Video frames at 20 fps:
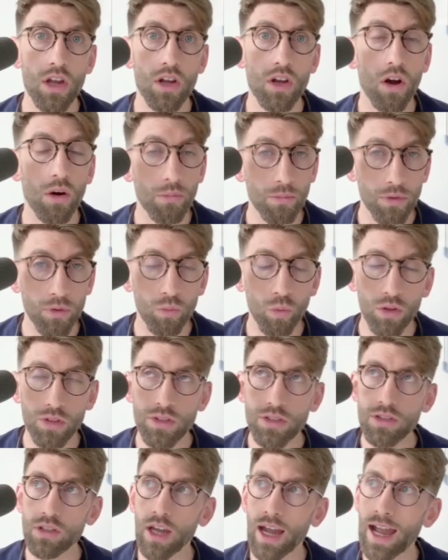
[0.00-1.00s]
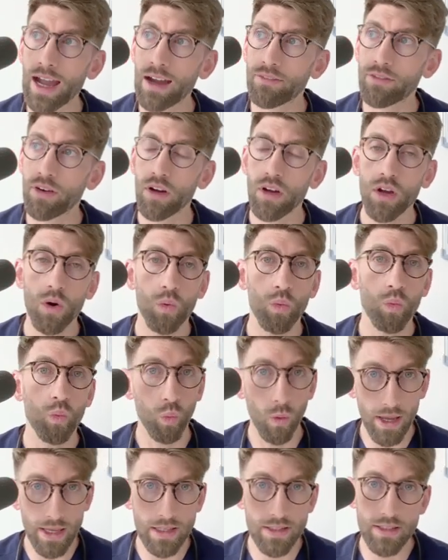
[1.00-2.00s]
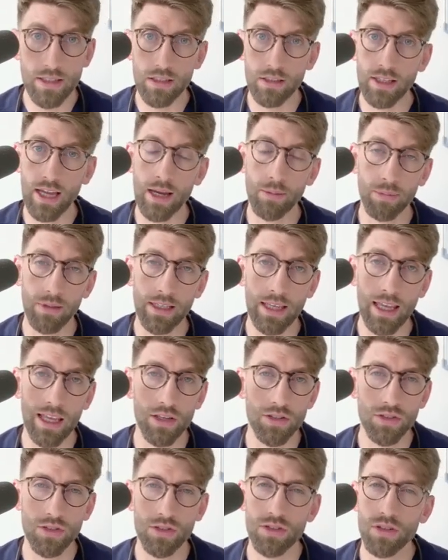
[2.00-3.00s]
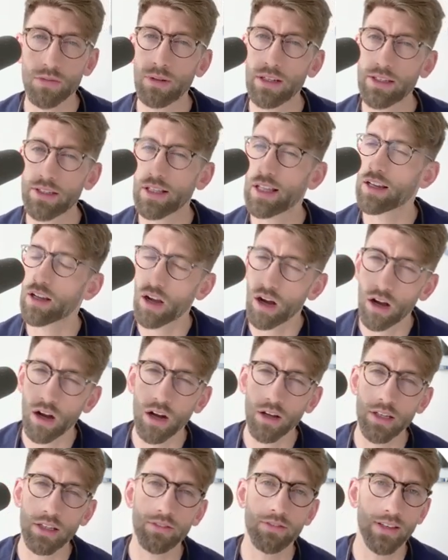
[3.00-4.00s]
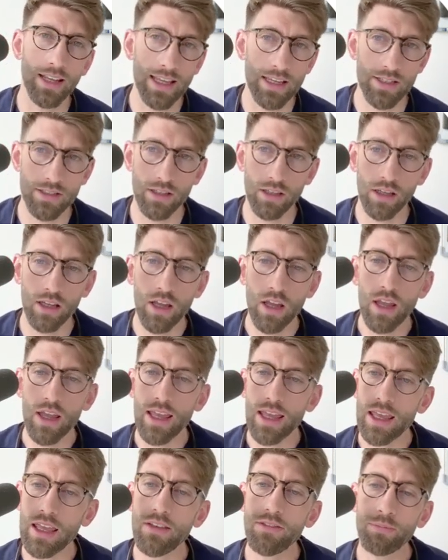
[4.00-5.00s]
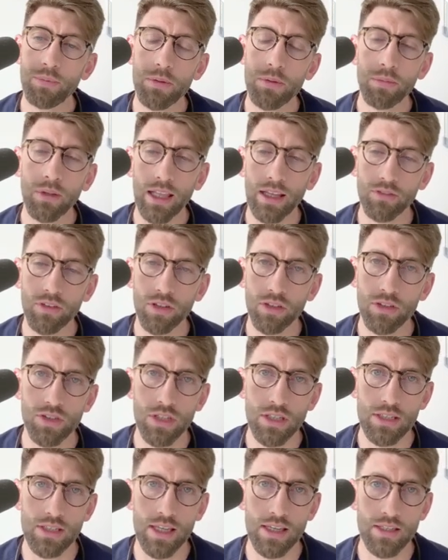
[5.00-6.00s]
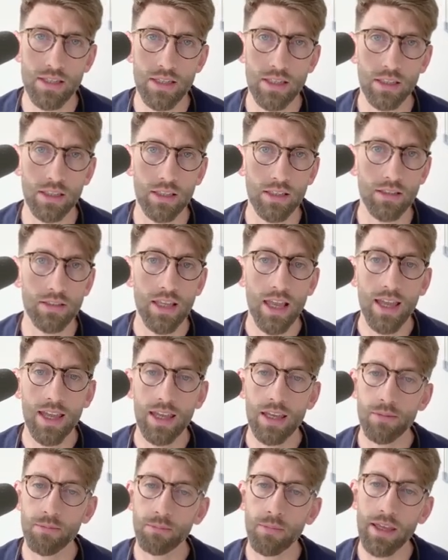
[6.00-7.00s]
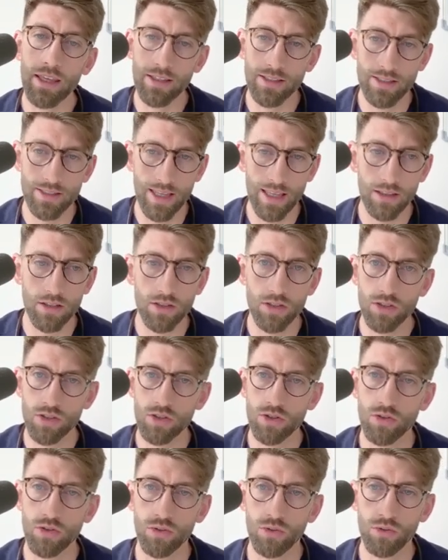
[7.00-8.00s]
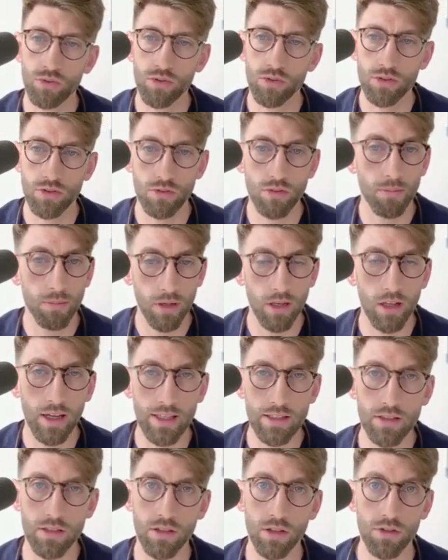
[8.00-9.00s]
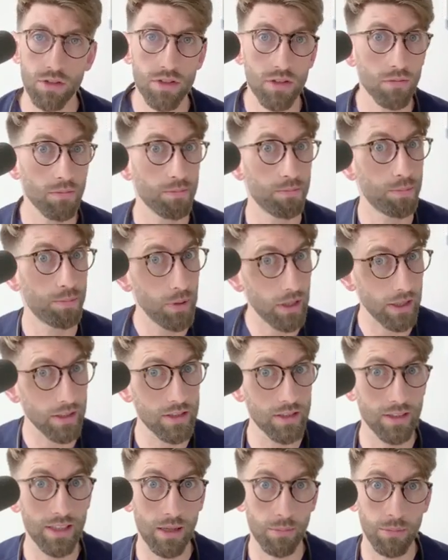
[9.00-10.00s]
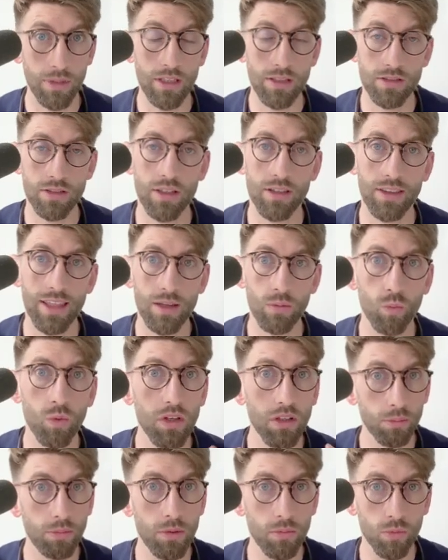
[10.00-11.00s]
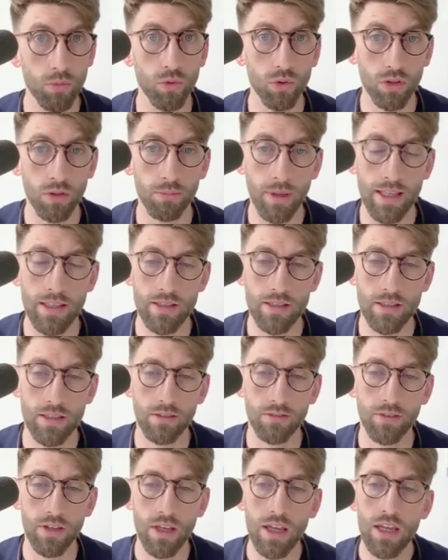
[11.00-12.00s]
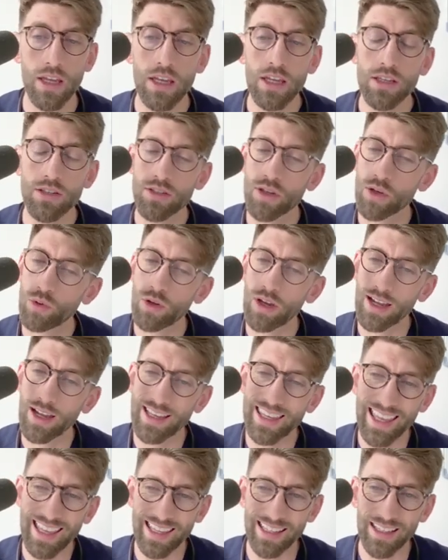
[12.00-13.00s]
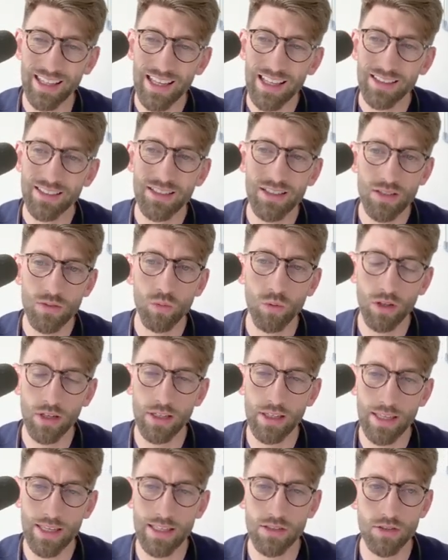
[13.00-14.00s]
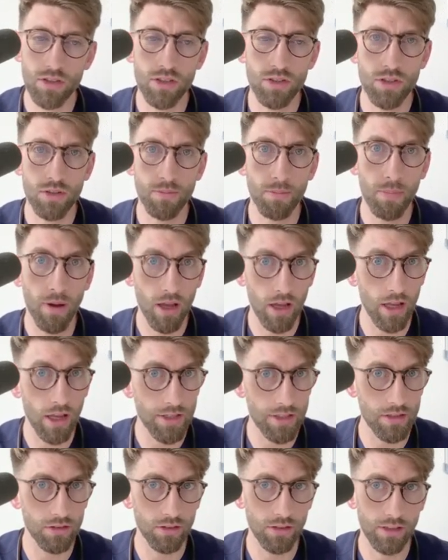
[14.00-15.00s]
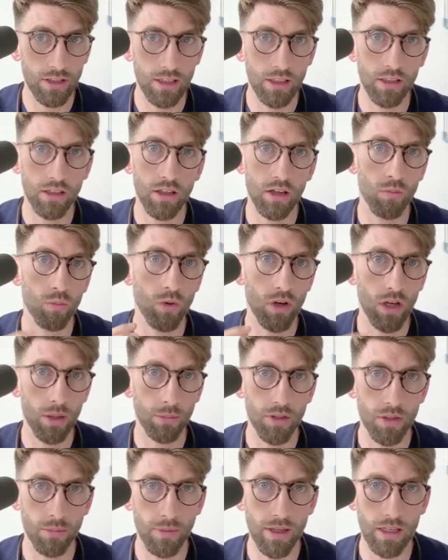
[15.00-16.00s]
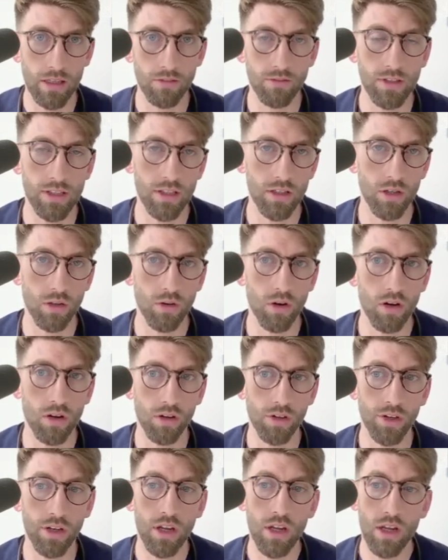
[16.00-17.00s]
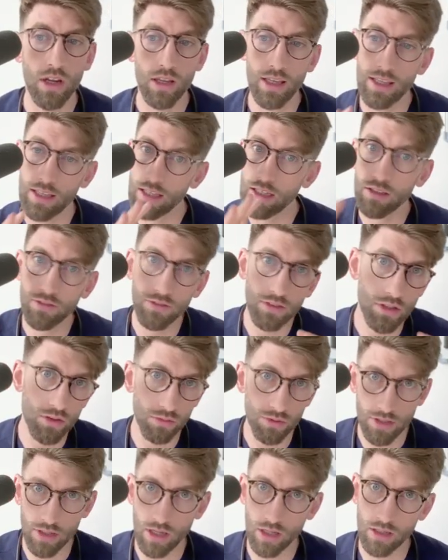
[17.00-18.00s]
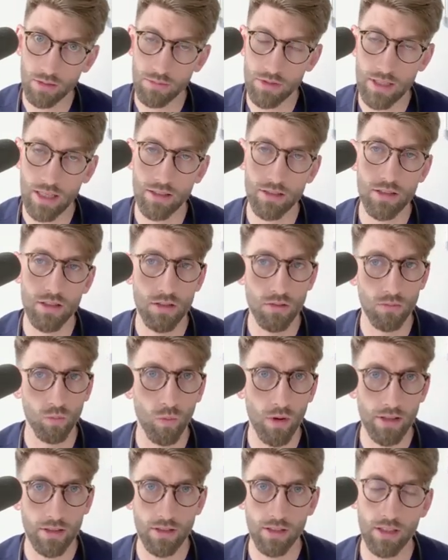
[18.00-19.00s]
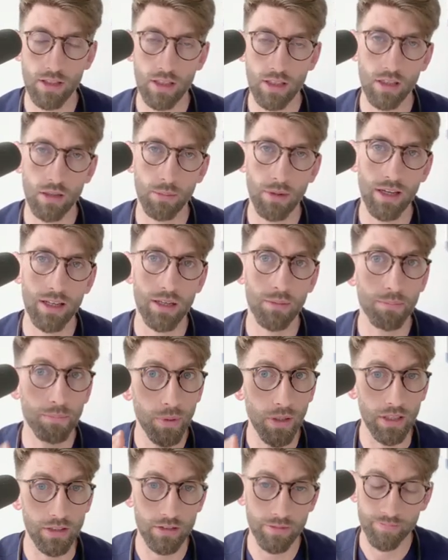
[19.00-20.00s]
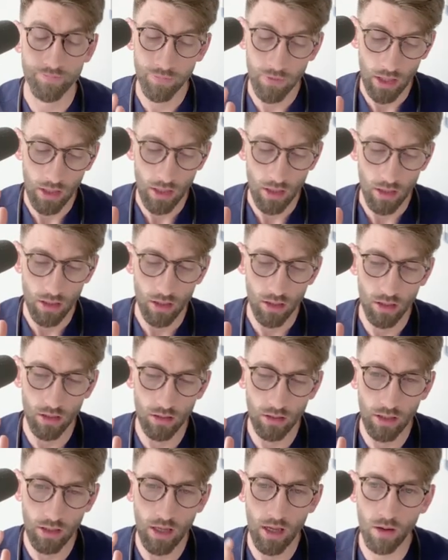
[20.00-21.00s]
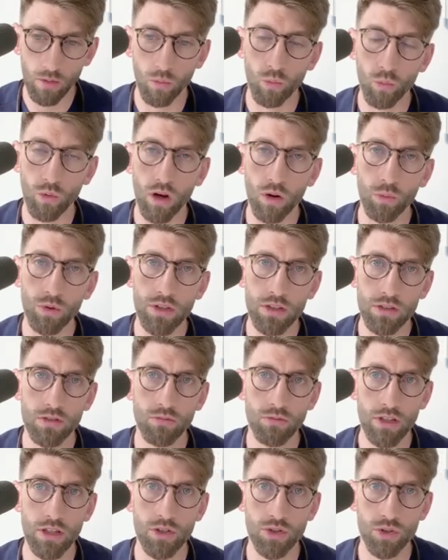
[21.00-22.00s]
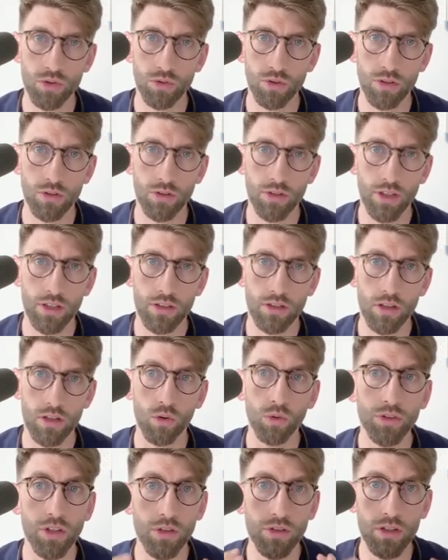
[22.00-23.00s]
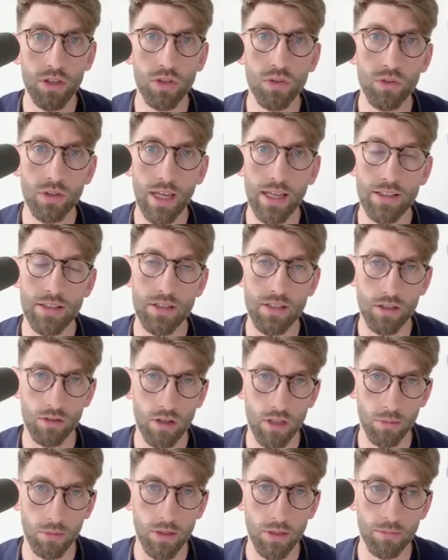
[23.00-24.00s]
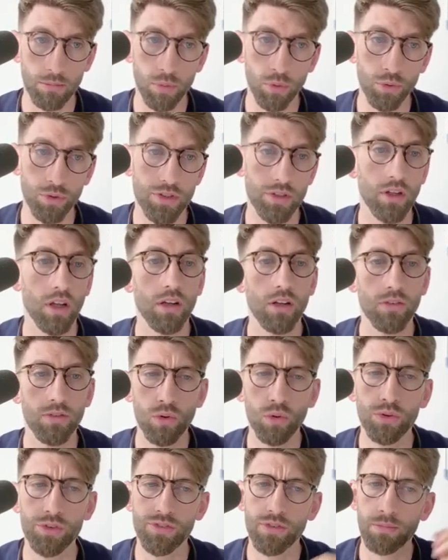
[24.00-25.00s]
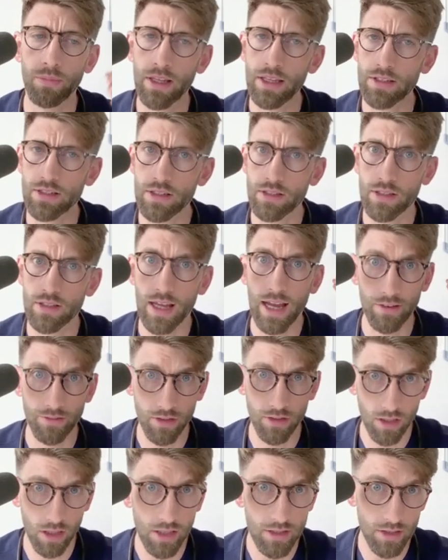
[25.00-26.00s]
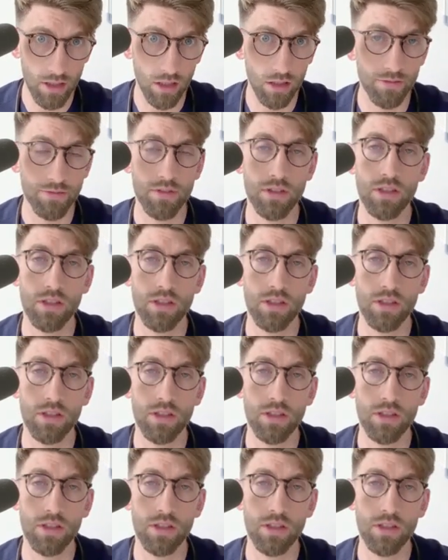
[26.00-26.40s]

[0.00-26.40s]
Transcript: the ones that have weighted applications, so places like Cardiff, Leicester, if people have good GCSEs, it makes sense to apply to those. So, but that means that they will be more competitive. So again, this is why it's such a personal thing and why I'm going to make a video on individual circumstances and when to think about it. But I want you to reassure you that although the UCAT is incredibly important, and of course for places that have cutoffs,